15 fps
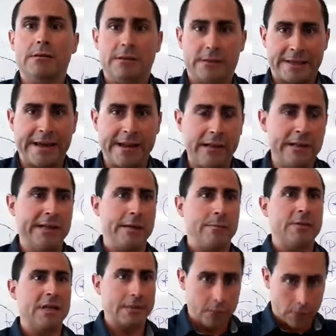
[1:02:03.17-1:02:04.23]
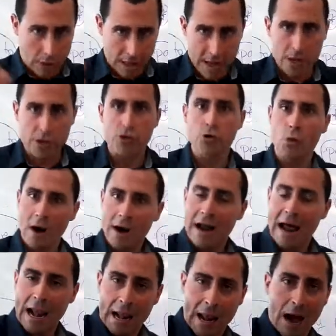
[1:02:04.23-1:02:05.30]
tell them that, hey, you are
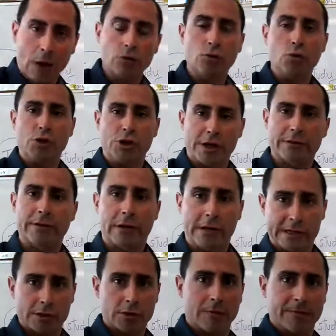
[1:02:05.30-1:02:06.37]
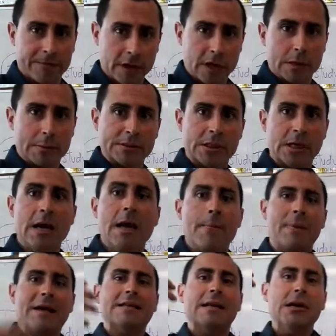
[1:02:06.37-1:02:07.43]
allowed to check the list of verbs,
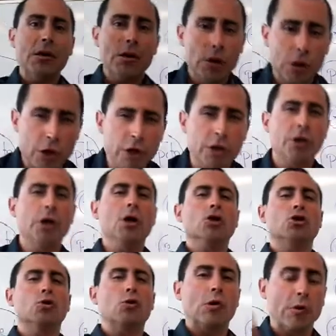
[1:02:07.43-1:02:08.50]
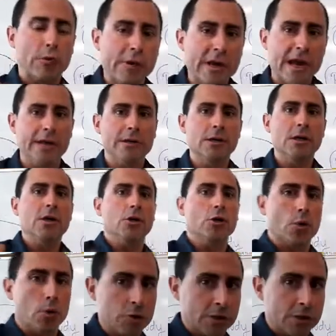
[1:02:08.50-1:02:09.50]
but learn to create your own